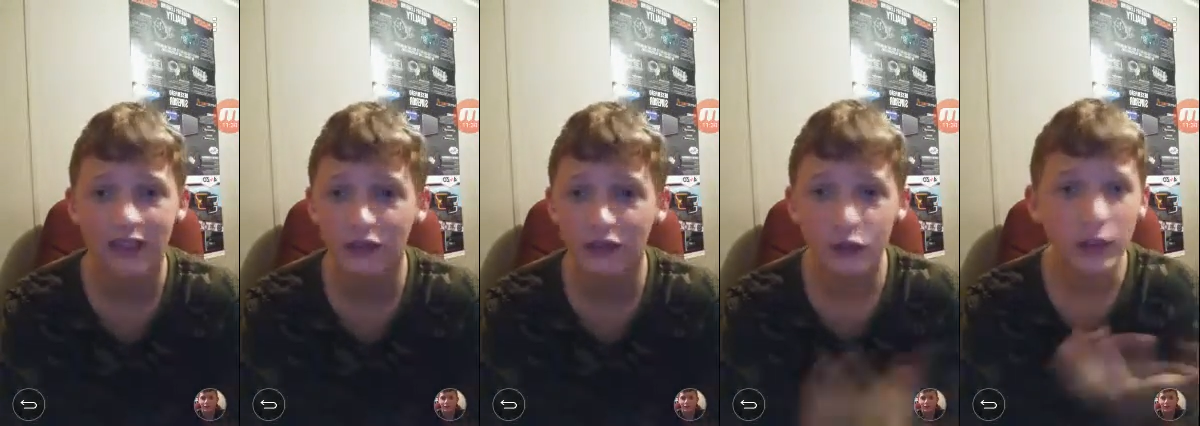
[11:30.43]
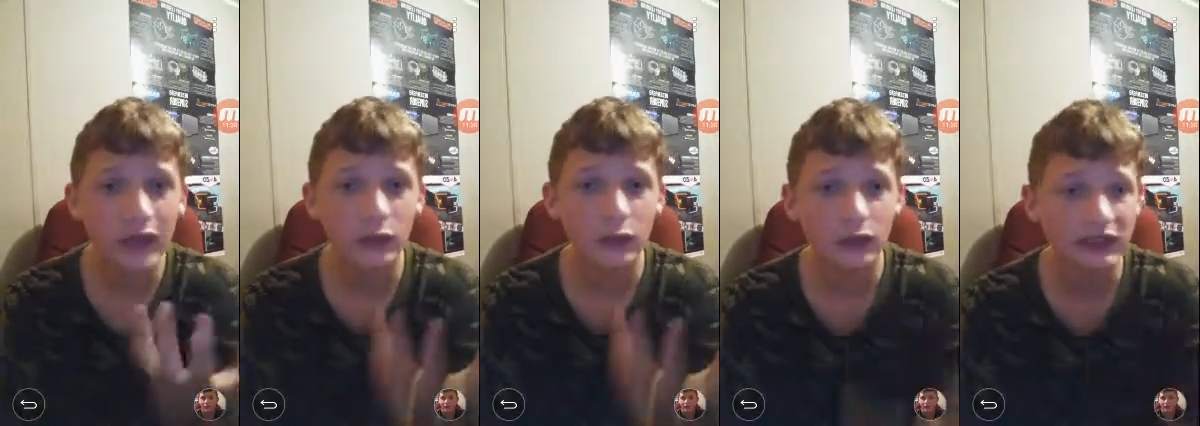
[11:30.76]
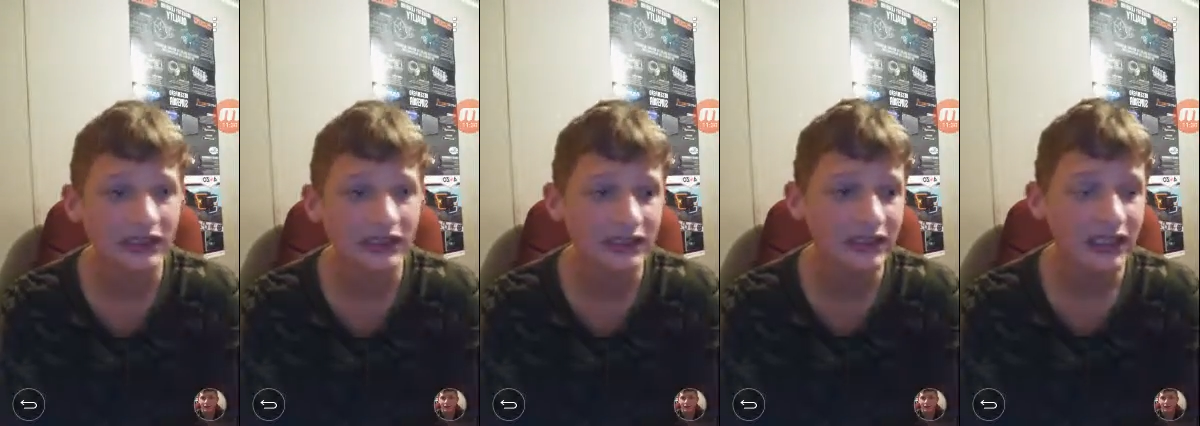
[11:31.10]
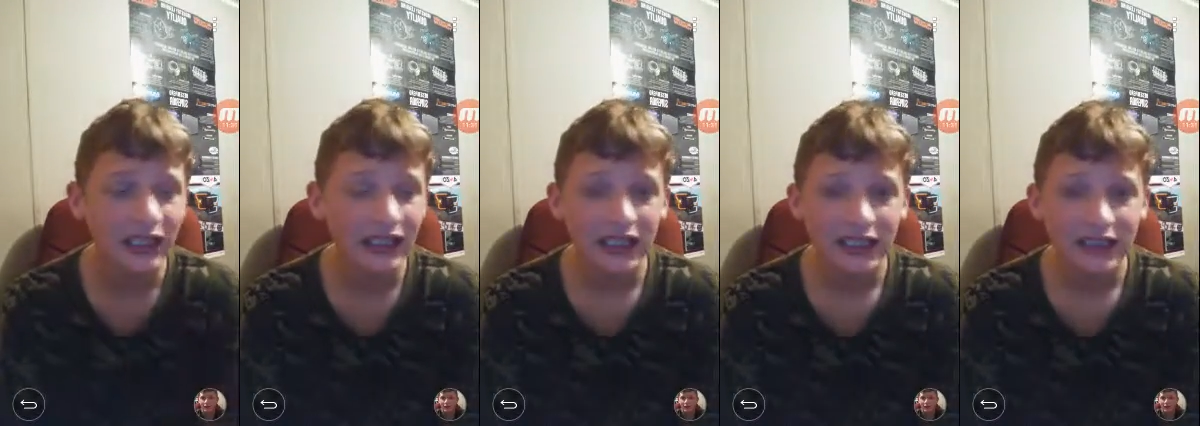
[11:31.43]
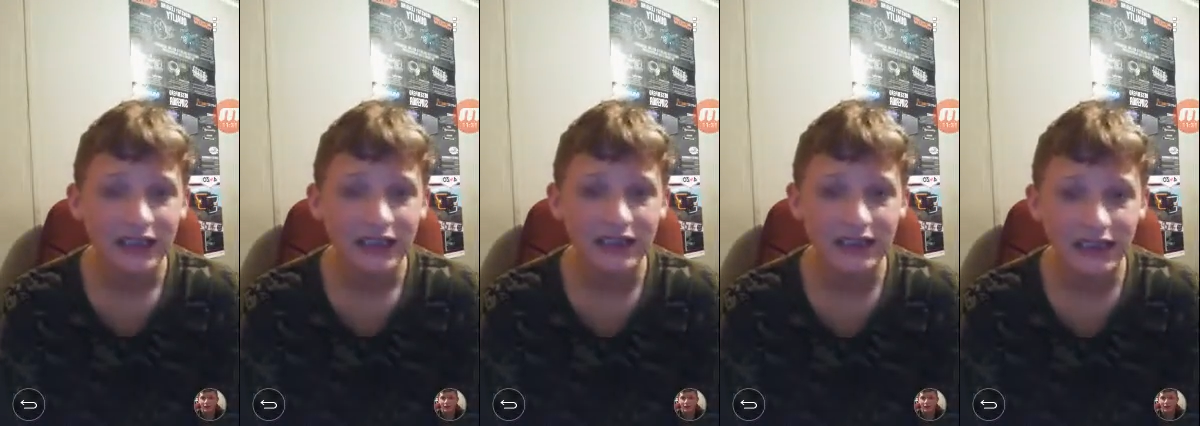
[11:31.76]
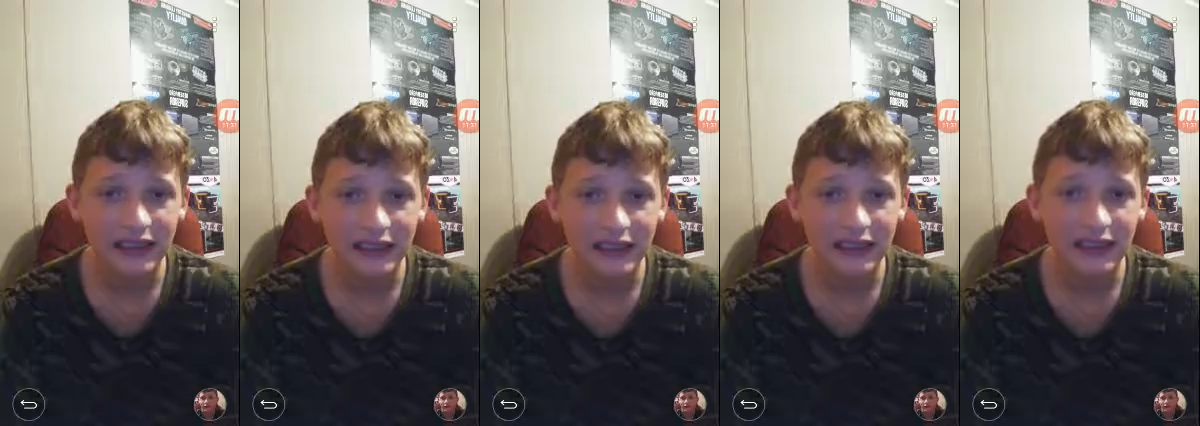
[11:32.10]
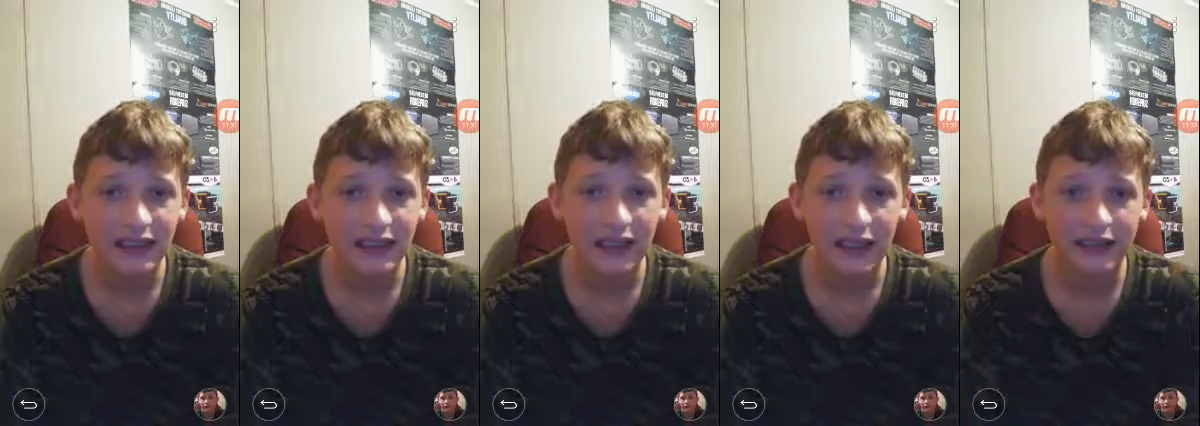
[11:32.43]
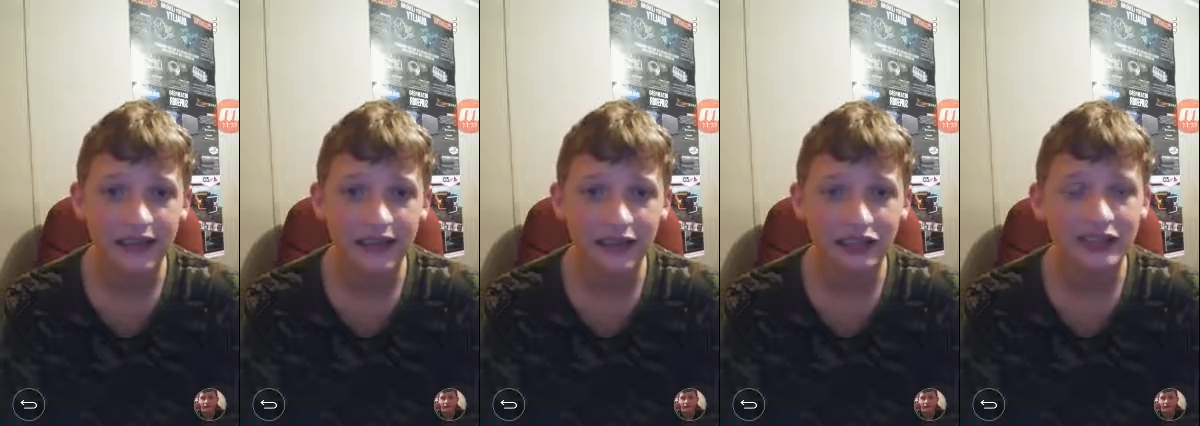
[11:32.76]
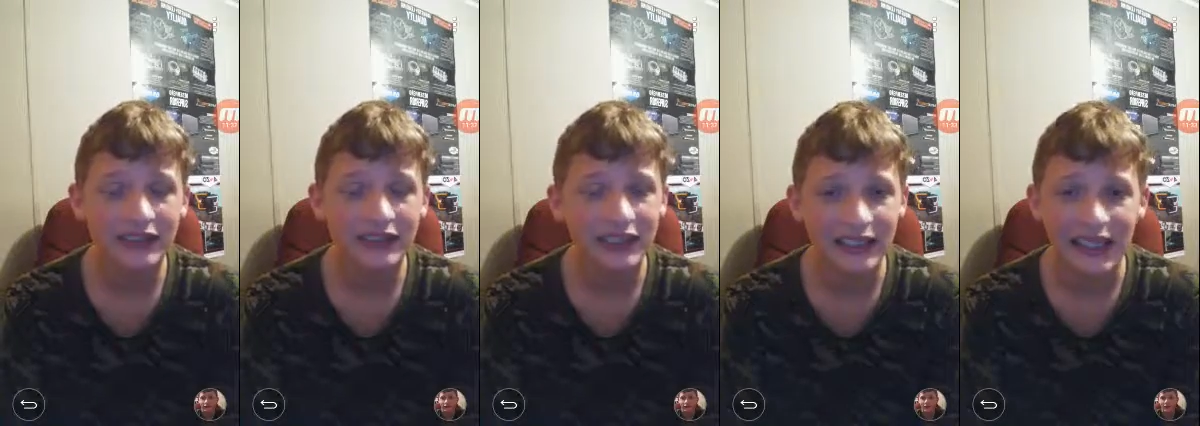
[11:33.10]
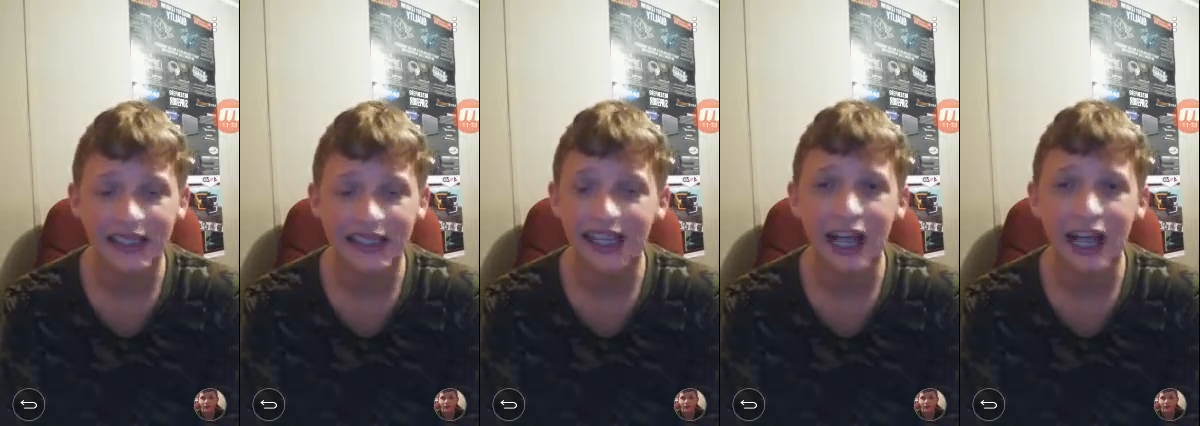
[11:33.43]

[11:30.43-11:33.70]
If you guys want to see that series again,